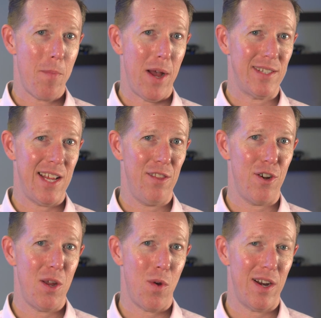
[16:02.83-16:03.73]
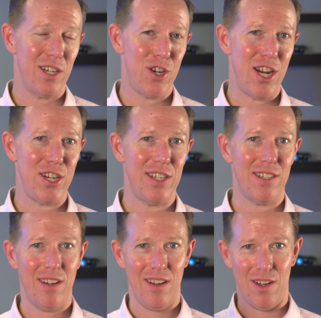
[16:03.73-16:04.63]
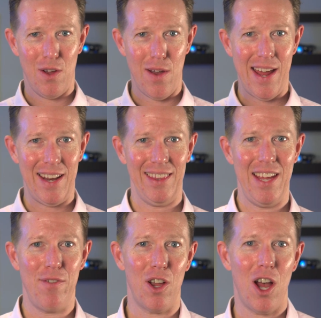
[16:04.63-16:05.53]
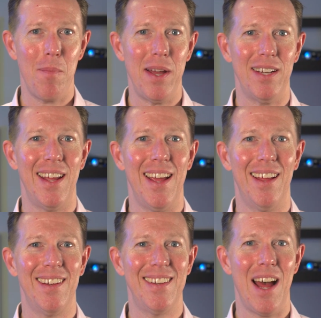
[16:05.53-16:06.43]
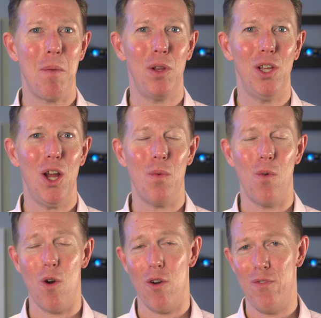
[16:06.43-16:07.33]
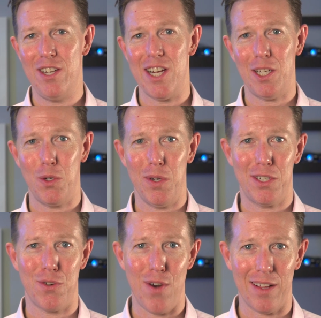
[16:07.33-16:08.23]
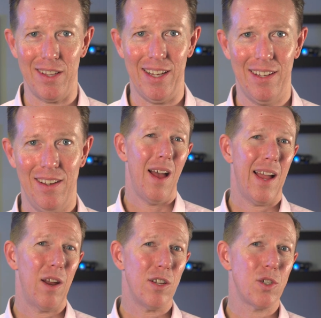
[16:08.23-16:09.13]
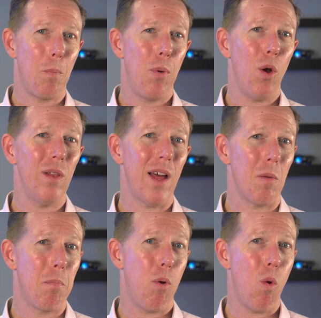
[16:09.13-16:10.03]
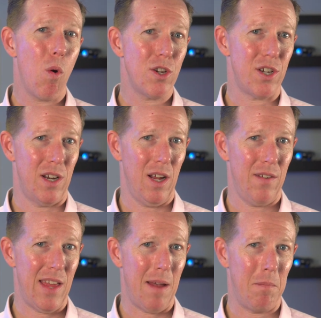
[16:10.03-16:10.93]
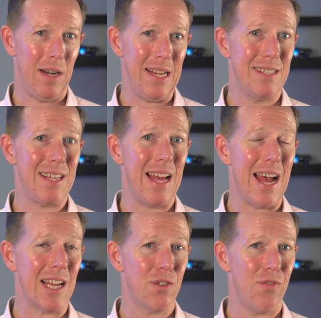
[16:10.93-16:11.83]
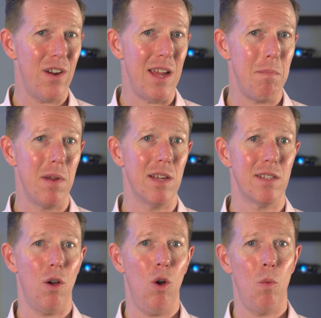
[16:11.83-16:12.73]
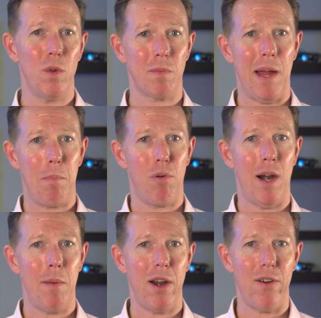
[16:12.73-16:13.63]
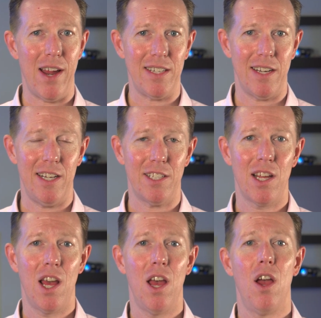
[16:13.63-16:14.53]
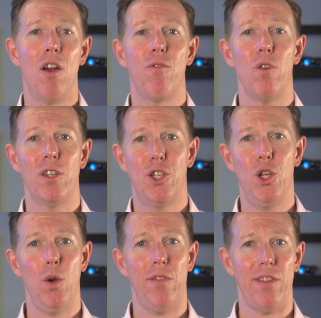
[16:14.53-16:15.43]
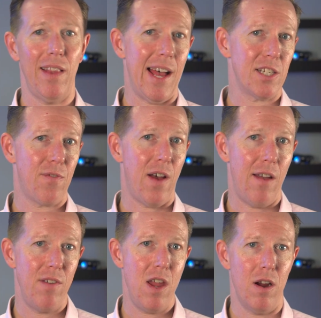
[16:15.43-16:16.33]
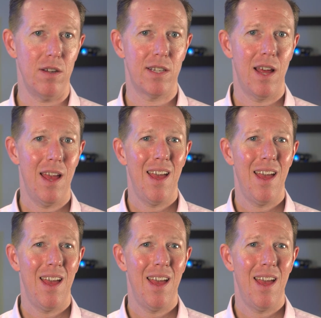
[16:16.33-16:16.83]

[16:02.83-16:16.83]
about 1031 exchanges, go ahead and leave a comment down below or reach out to us directly. I can also pull out a portion of that money tax-free because the home was my primary residence for 2 of the last 5 years.